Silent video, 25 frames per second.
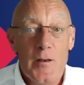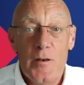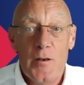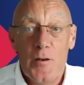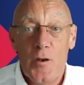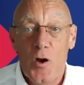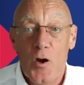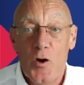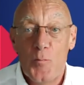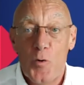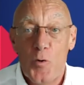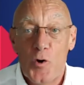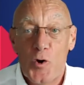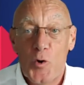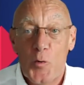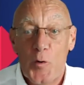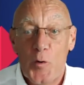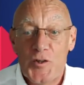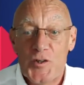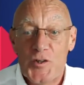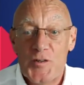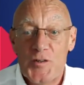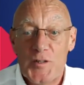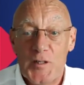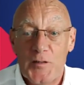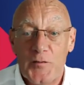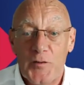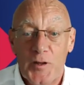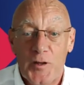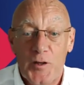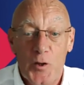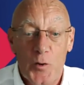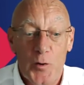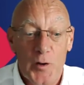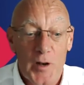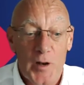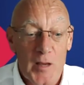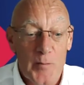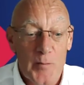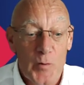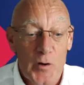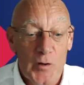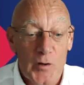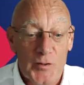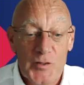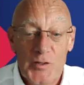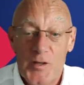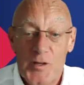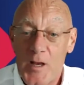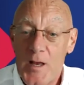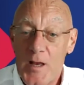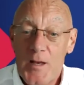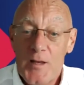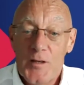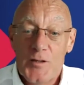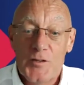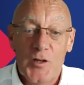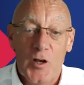No more questions in the Q&A box.